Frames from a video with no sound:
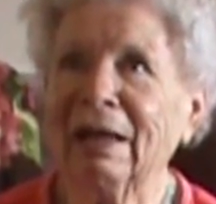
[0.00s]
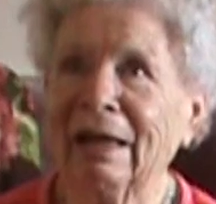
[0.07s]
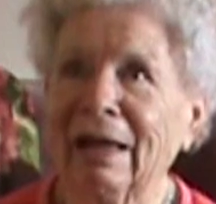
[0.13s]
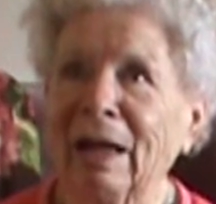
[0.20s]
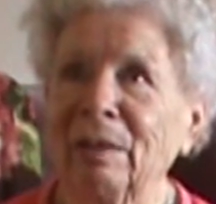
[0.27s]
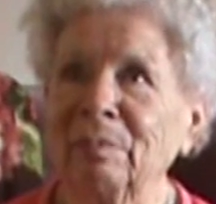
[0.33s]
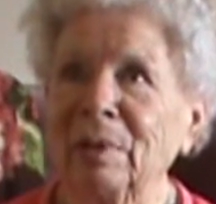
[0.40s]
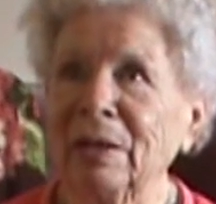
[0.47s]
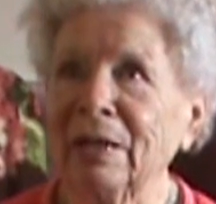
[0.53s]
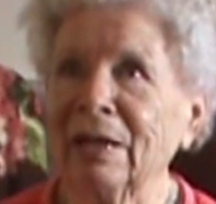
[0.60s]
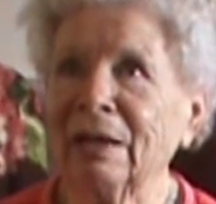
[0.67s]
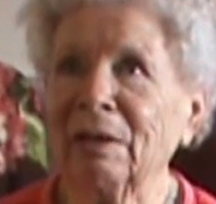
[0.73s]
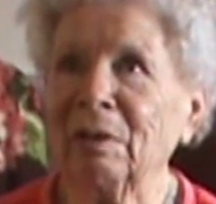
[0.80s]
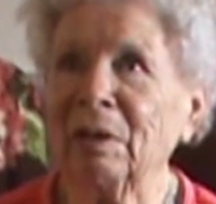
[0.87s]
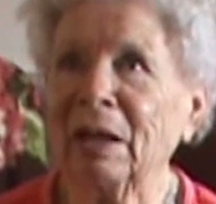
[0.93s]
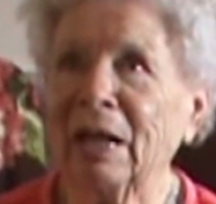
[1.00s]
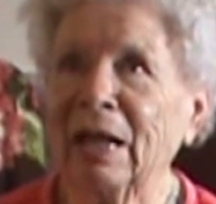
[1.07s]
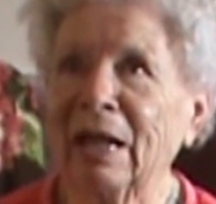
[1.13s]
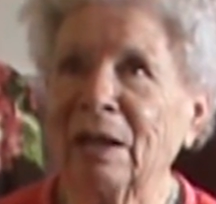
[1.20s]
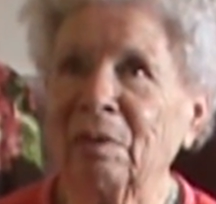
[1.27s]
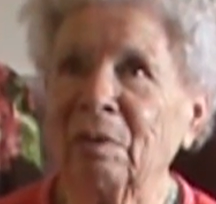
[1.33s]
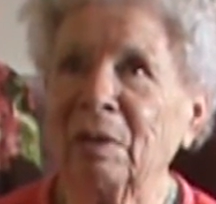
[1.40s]
And I bet it was an
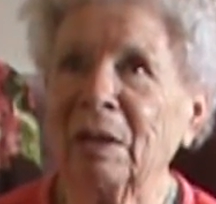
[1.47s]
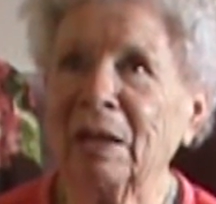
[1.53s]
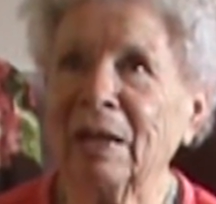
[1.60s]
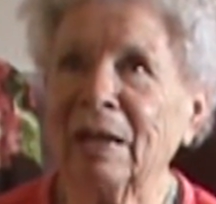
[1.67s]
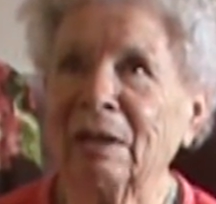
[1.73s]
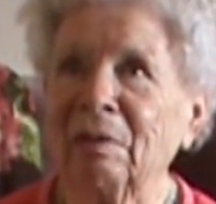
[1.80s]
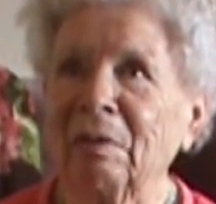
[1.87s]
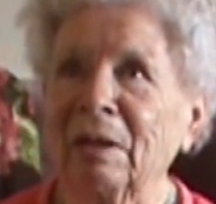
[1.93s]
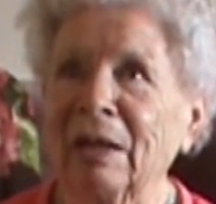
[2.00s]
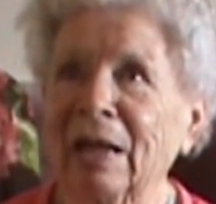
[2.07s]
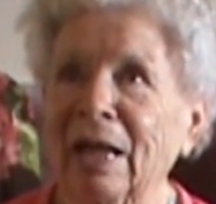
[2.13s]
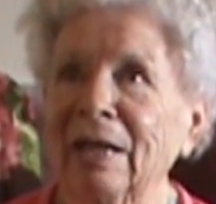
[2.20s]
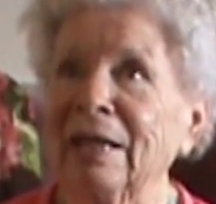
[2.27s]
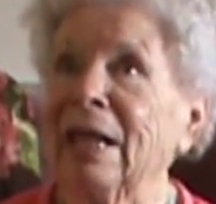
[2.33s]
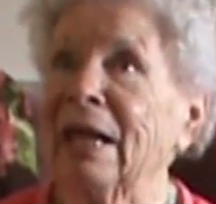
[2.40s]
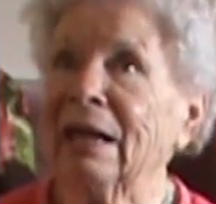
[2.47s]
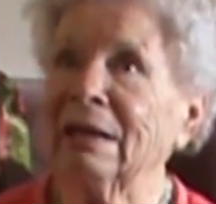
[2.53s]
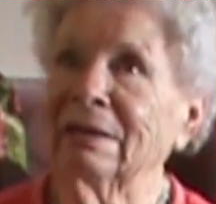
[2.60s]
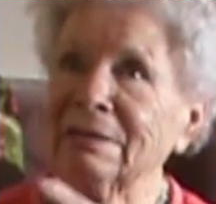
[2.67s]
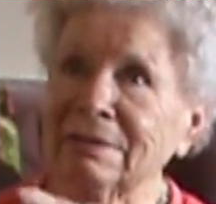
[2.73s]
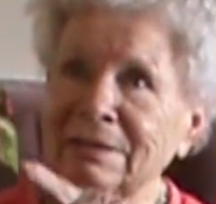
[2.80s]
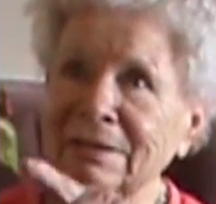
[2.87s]
Indian chief on the front. Yes,